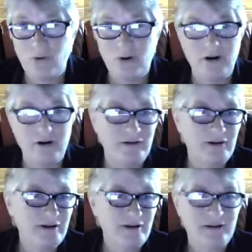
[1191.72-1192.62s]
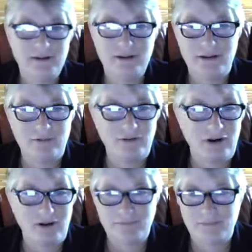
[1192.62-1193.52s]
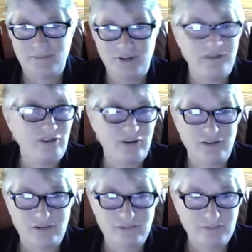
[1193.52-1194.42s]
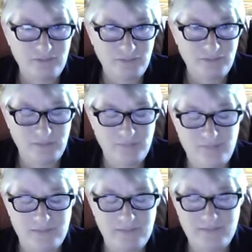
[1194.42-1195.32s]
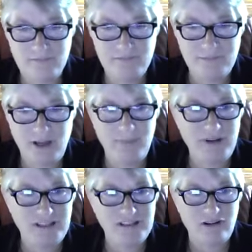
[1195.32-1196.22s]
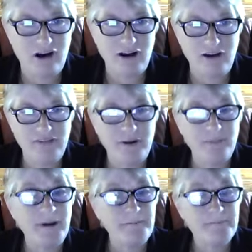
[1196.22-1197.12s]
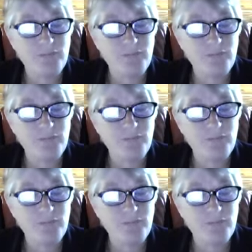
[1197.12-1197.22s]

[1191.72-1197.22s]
or you know um, whatever other companies there are out there, but